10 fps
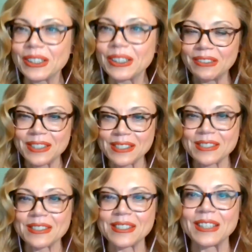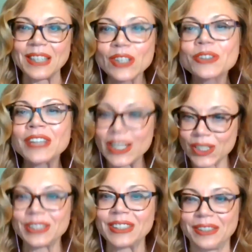this
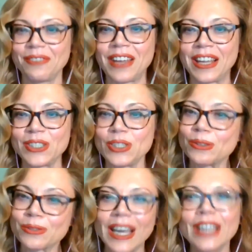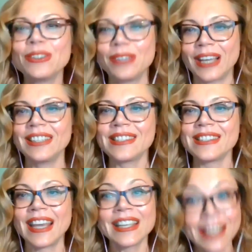international event, Ukraine, United
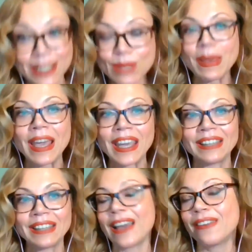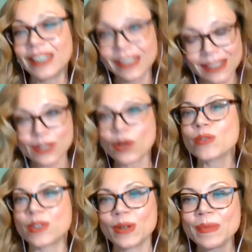States, and Spain, I think is
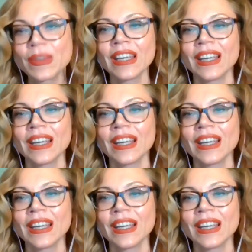also